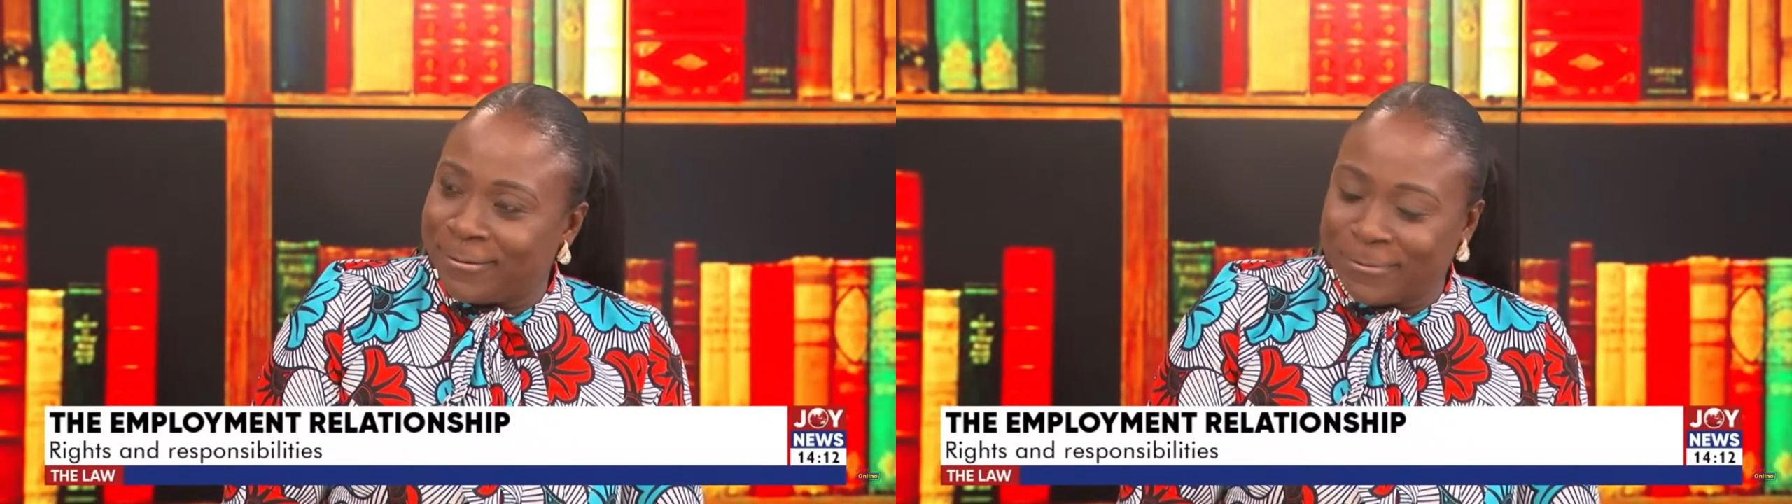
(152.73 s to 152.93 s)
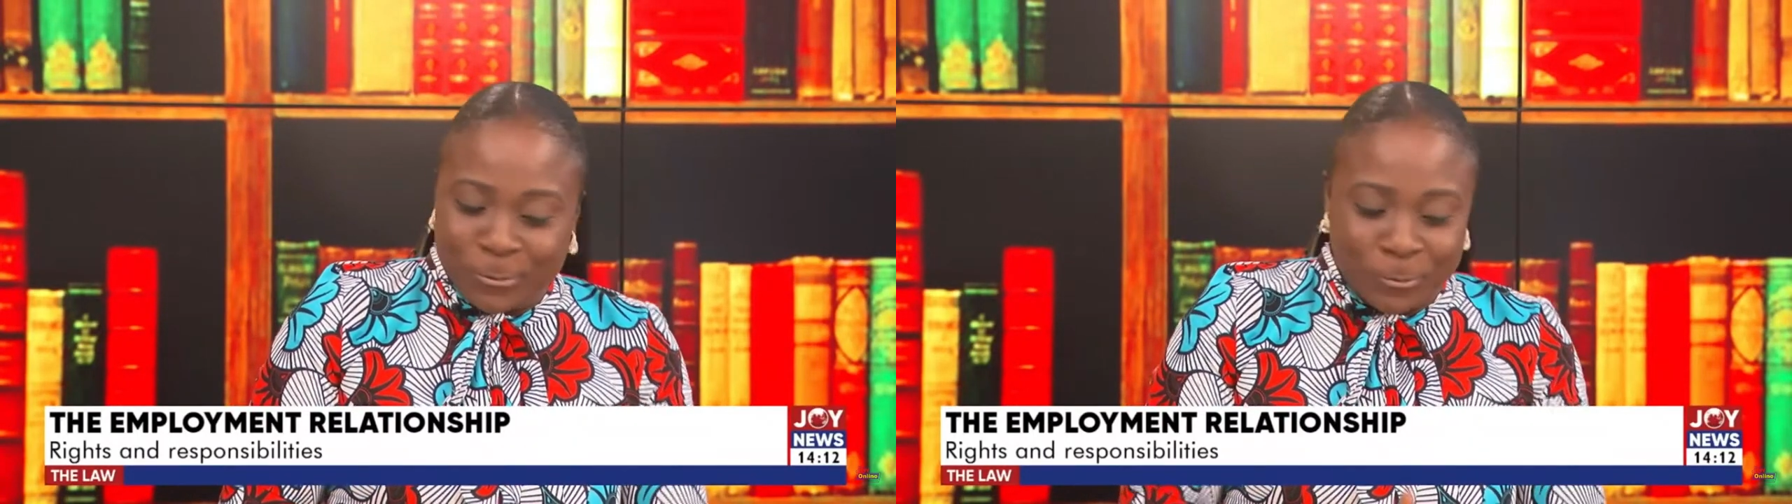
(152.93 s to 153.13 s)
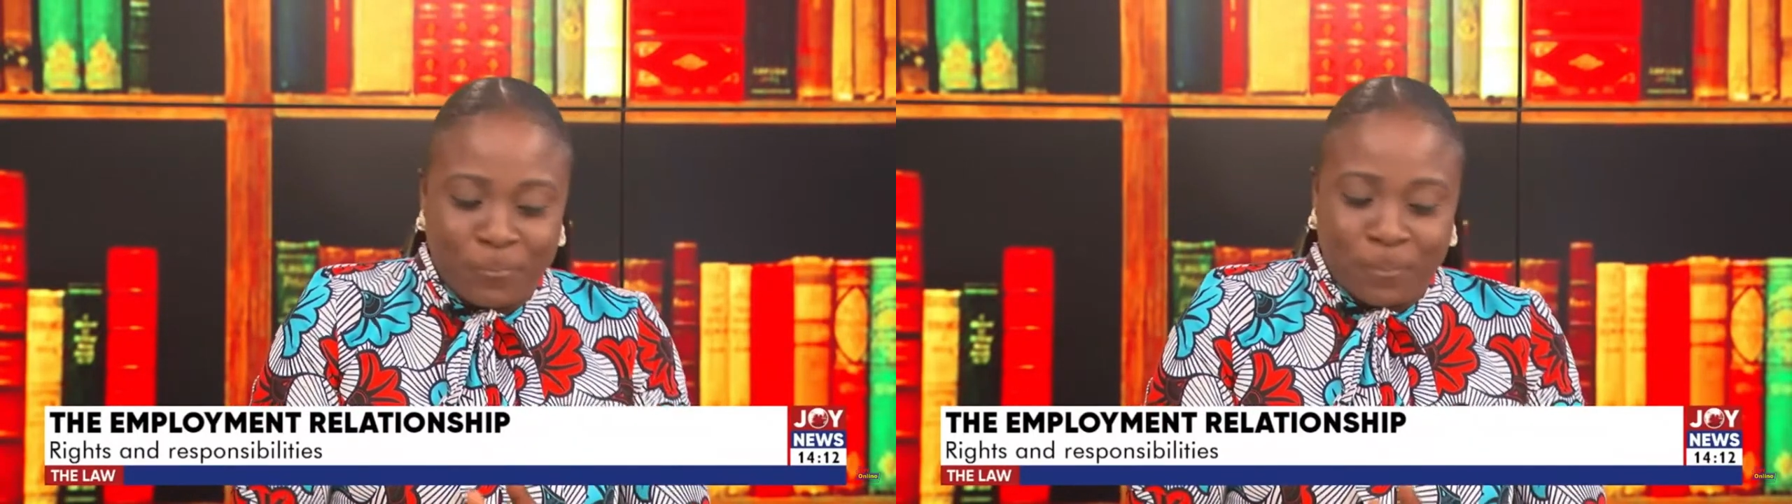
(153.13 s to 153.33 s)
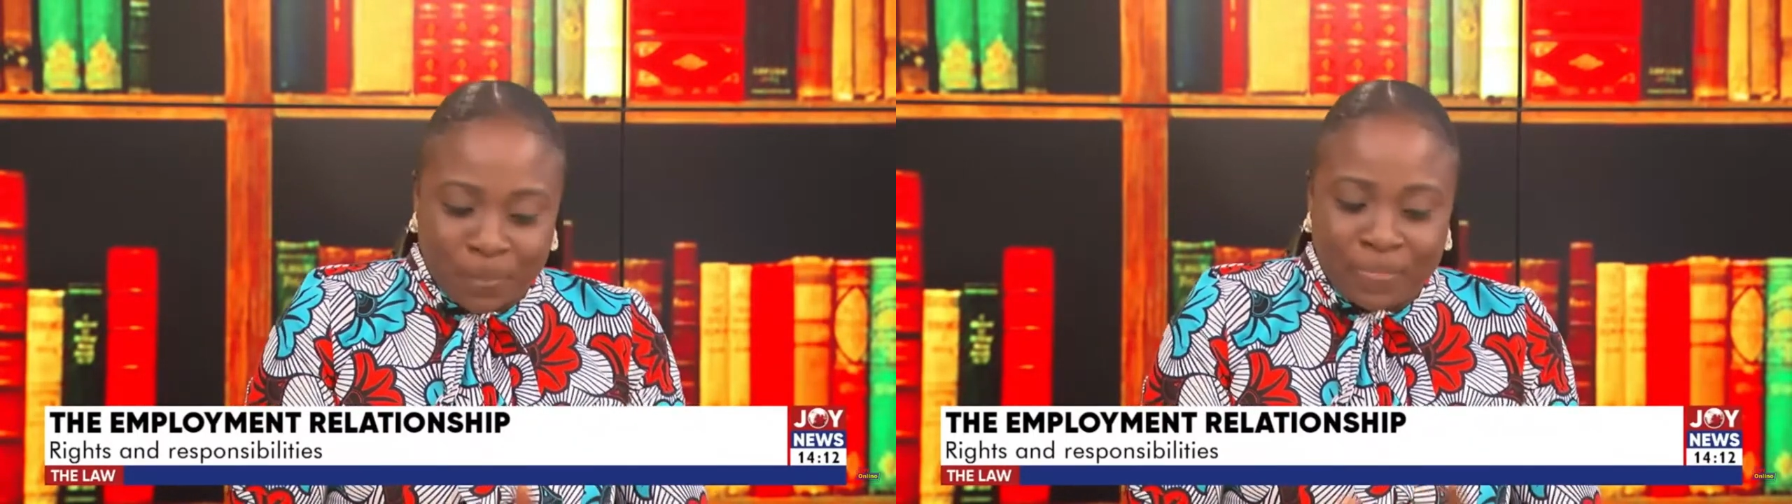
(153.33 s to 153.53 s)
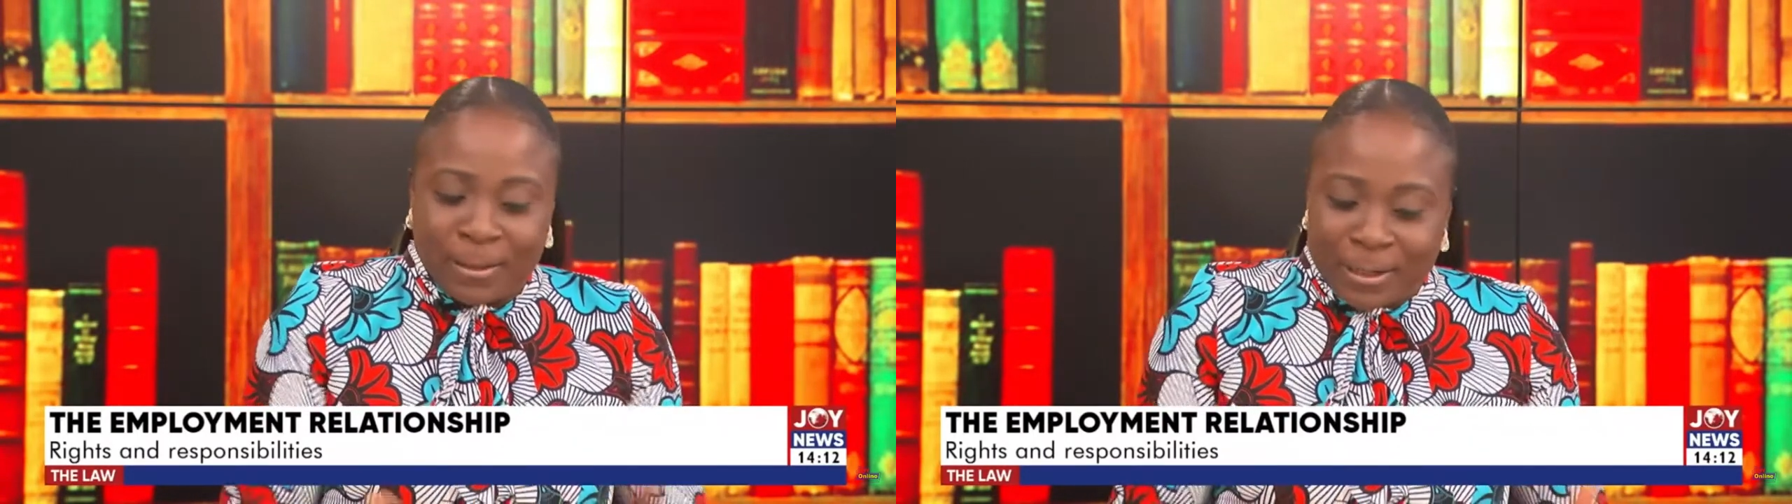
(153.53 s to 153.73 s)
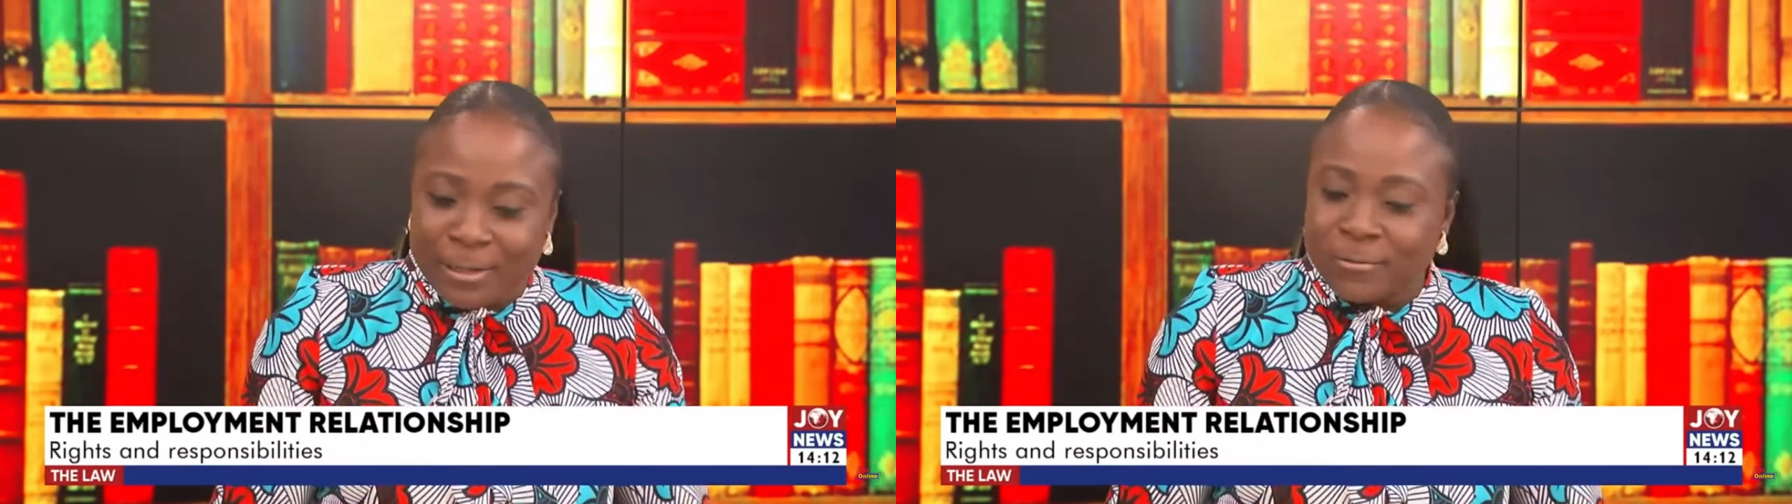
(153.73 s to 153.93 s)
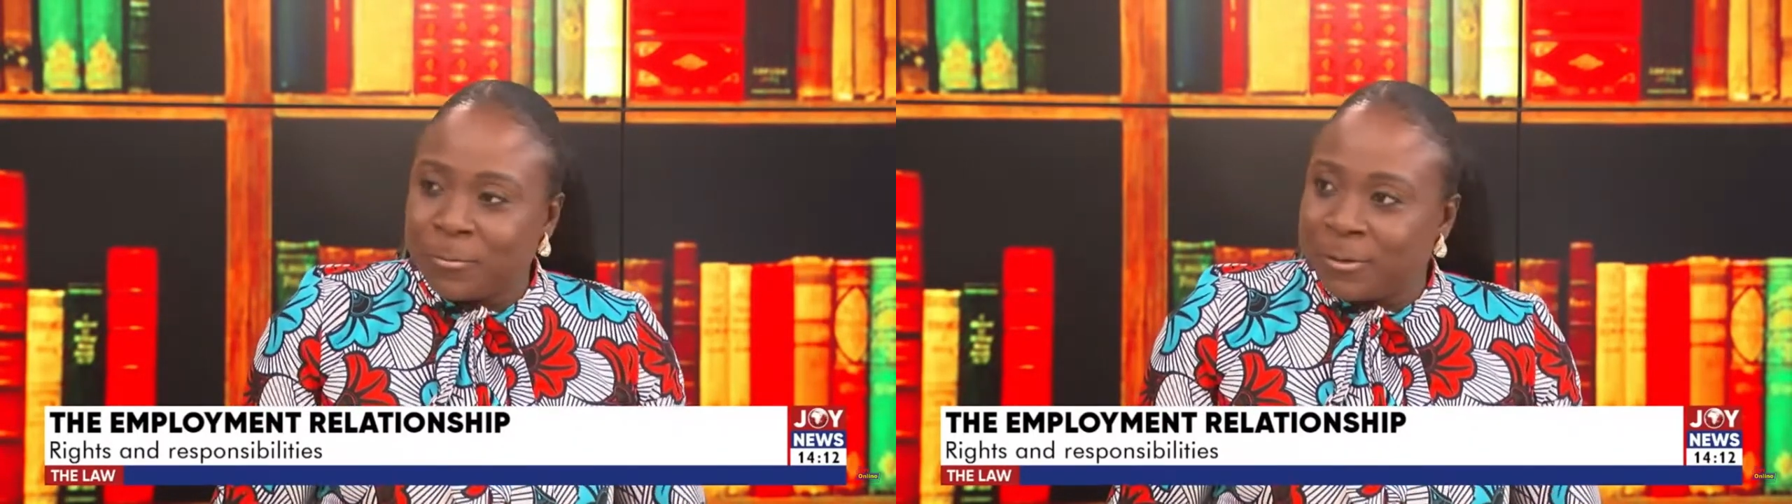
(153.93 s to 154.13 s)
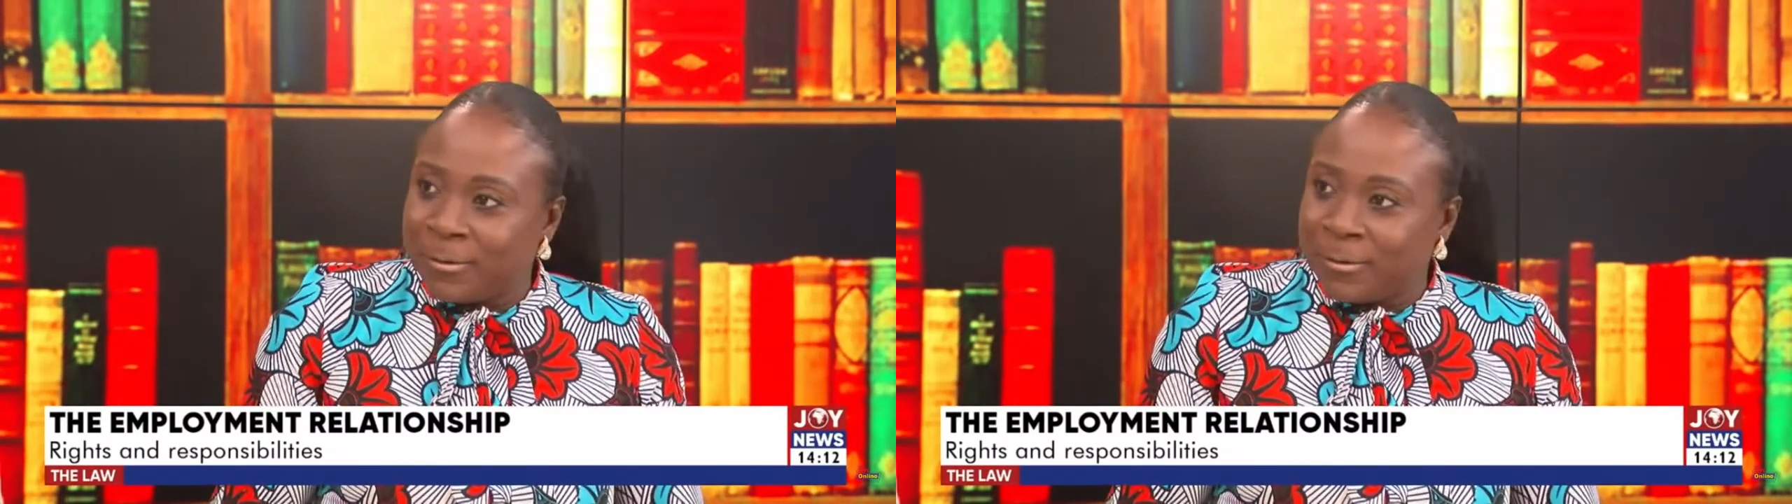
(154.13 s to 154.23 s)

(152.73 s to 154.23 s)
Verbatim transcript: Mm-hmm. So that is what